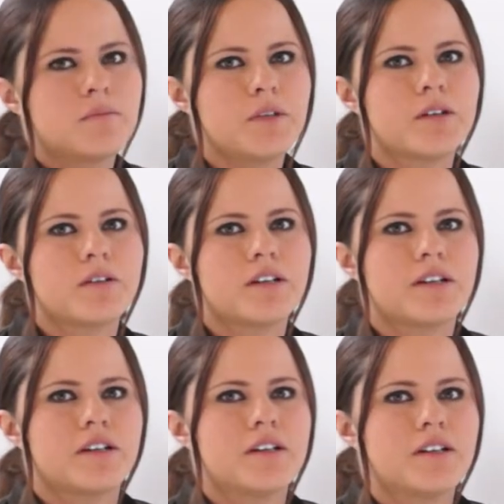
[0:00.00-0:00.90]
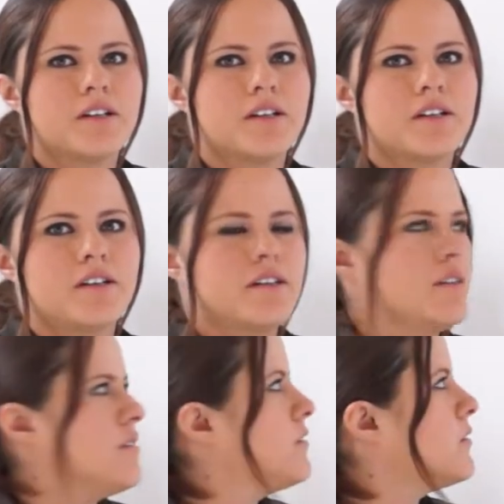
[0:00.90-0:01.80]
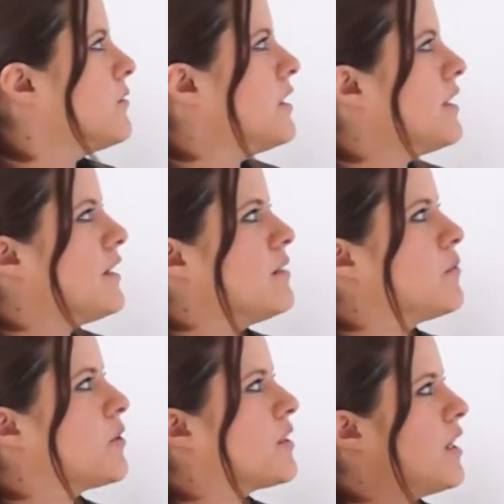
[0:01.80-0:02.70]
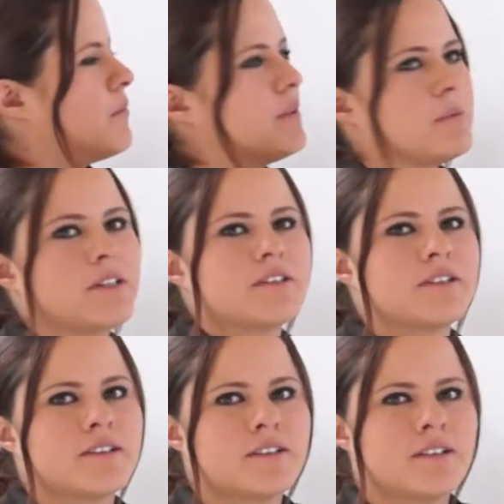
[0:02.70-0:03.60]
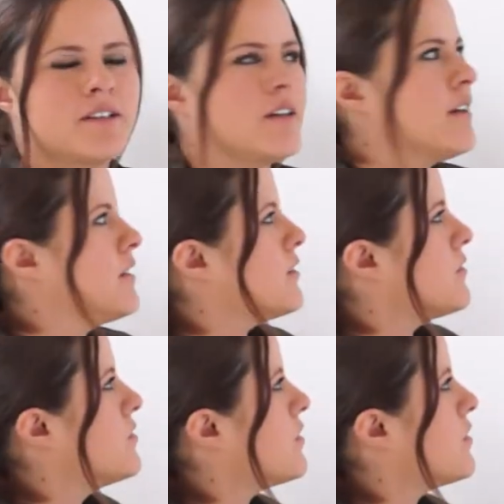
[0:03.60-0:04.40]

period. You don't need any more complements. You